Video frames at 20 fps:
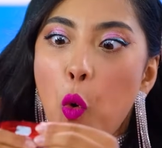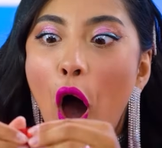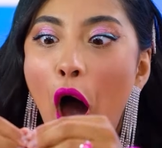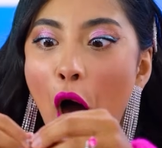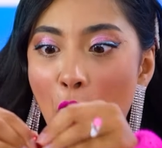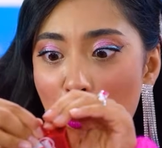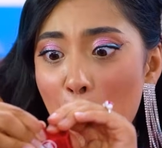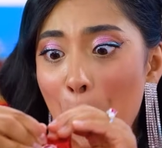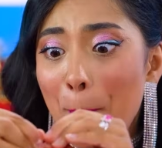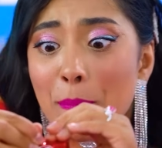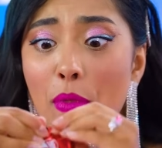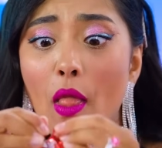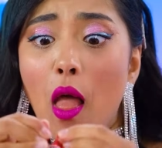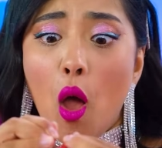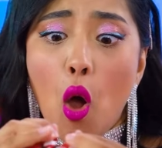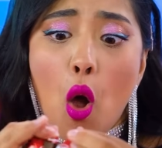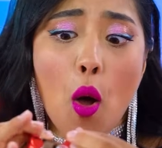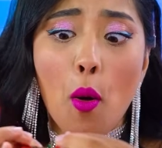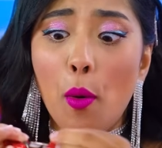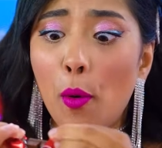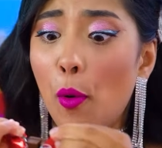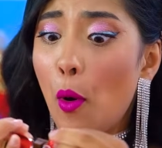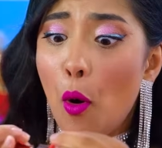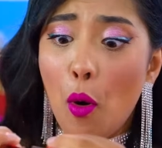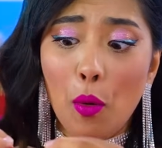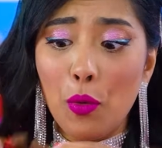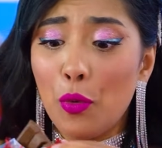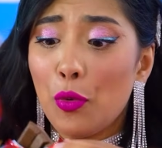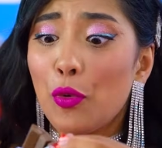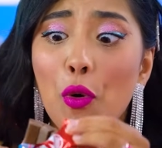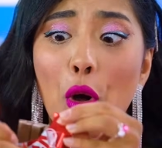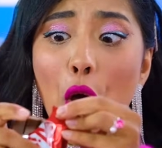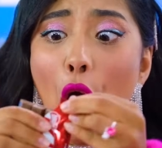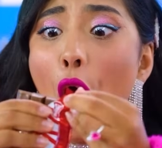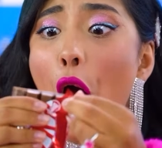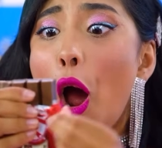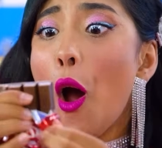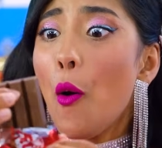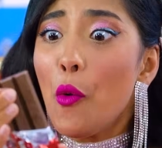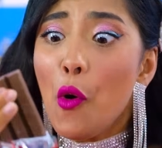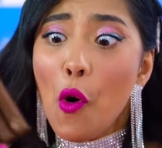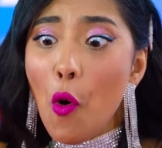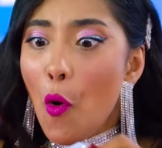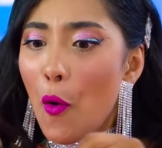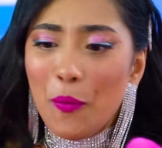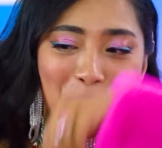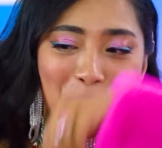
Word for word: Amina's about to have the time of her life.